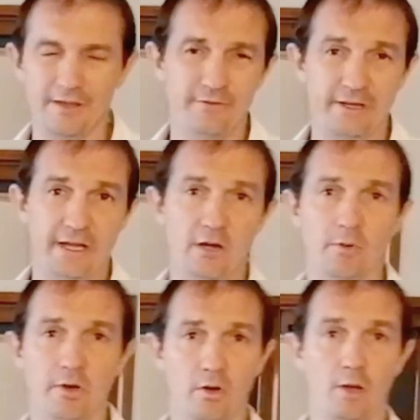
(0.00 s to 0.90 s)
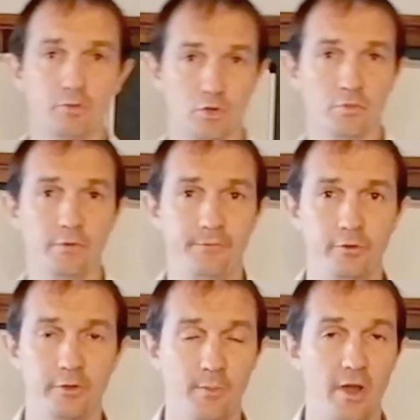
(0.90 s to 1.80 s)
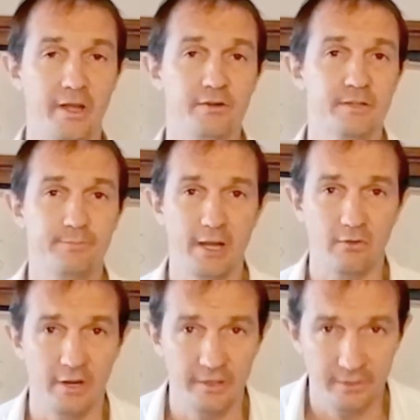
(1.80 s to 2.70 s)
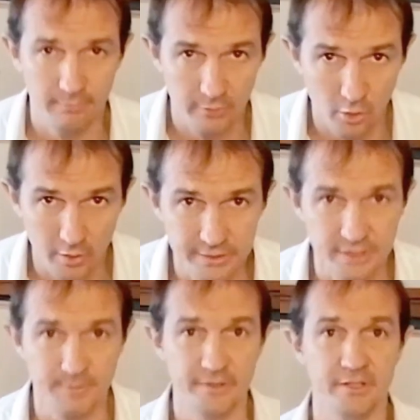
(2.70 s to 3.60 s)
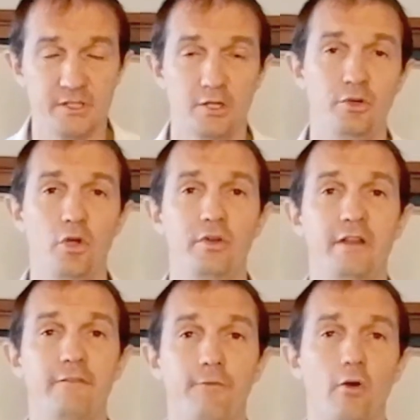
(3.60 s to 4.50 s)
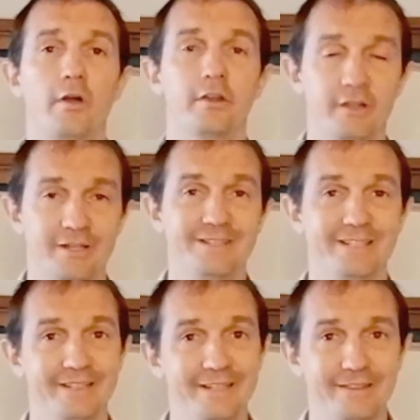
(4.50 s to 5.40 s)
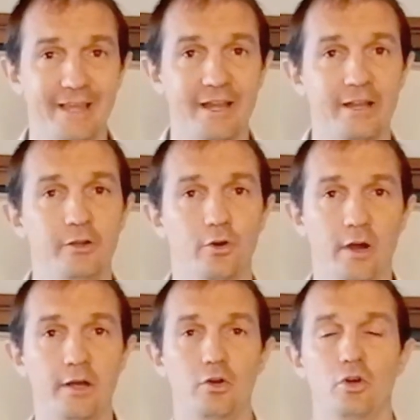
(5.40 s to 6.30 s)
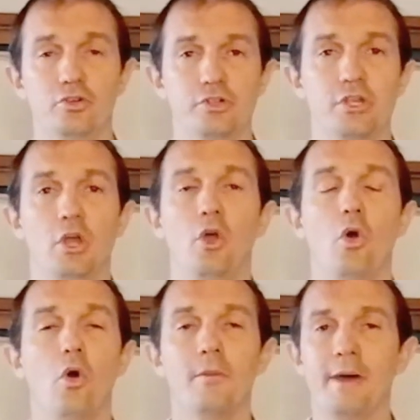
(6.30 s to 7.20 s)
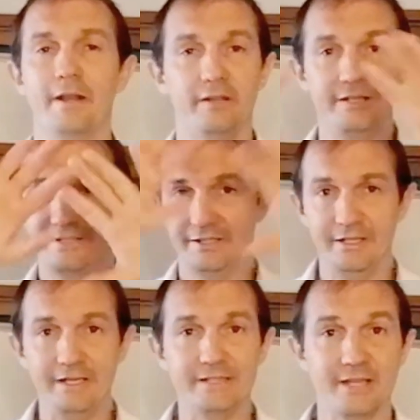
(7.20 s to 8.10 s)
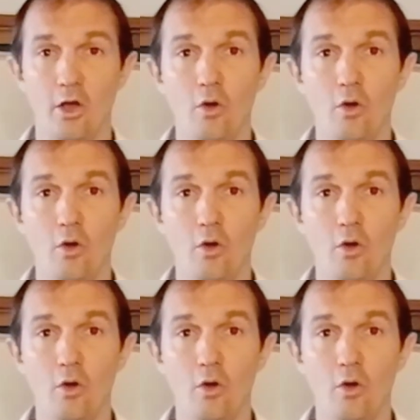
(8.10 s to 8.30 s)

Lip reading: Even here when I'm talking with you, you might hear some background noises, but there's no need for it. You can delete that, and your unconscious automatically deletes a